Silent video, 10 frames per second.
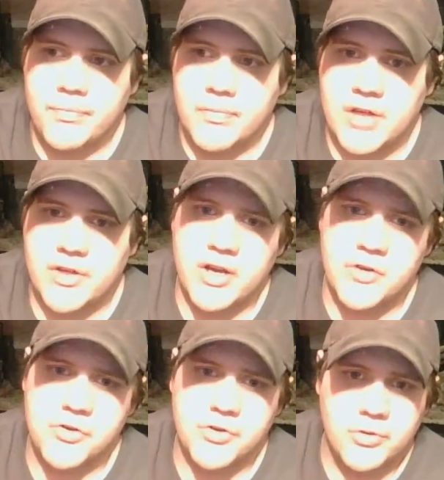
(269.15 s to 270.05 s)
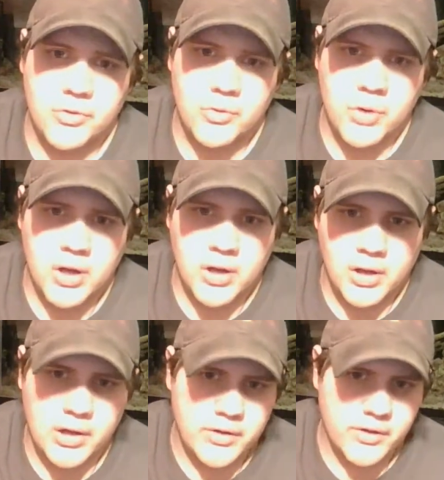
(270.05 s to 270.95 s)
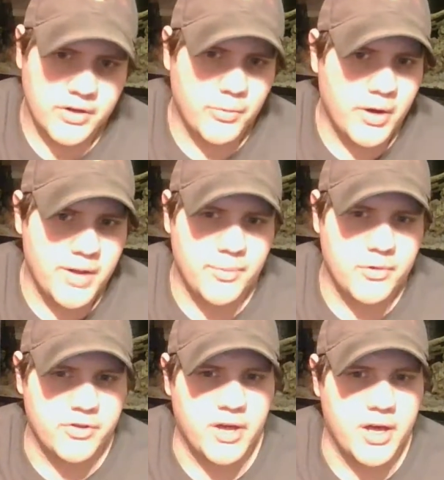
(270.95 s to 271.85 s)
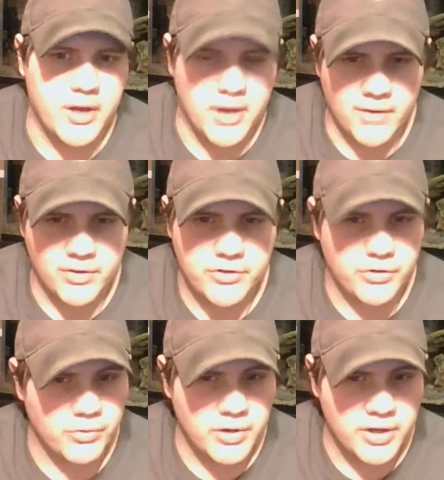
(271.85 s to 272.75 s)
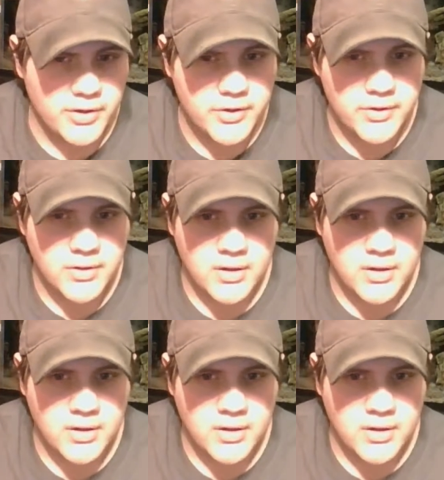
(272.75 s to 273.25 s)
They say you should do, it's like 20% every 2 weeks.